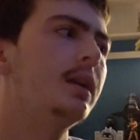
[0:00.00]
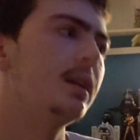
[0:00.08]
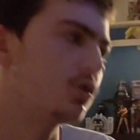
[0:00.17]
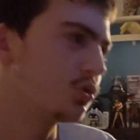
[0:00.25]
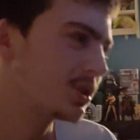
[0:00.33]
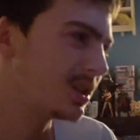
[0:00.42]

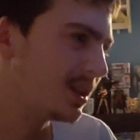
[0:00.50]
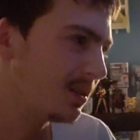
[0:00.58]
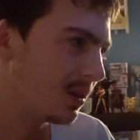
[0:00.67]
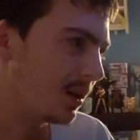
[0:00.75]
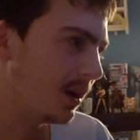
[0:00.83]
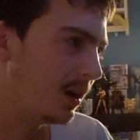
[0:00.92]

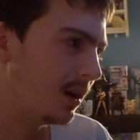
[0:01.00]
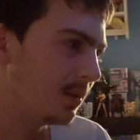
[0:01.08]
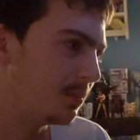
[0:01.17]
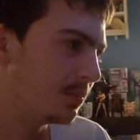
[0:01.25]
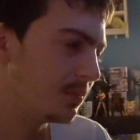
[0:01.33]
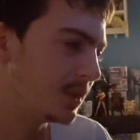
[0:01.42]
interesting.
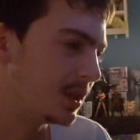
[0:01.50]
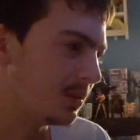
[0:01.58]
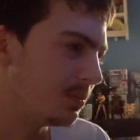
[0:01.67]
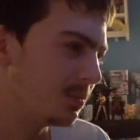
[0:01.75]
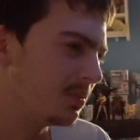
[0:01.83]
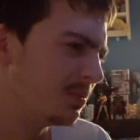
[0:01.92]
Um, you know,